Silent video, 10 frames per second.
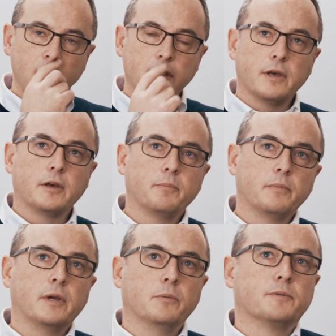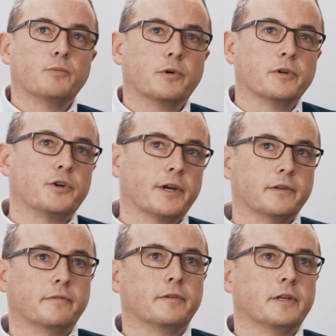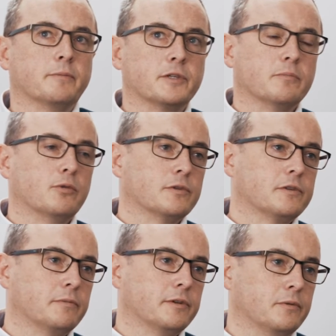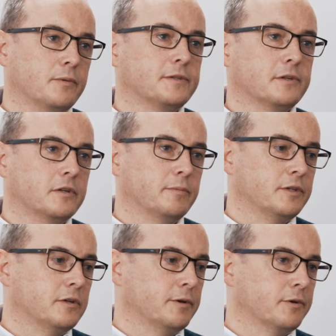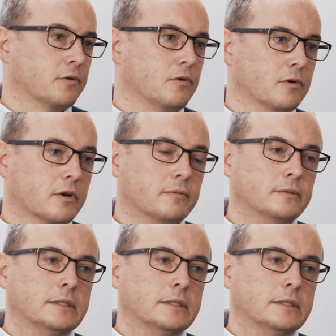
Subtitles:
It was more attractive for them to support something that wasn't going to be Dublin or Cork.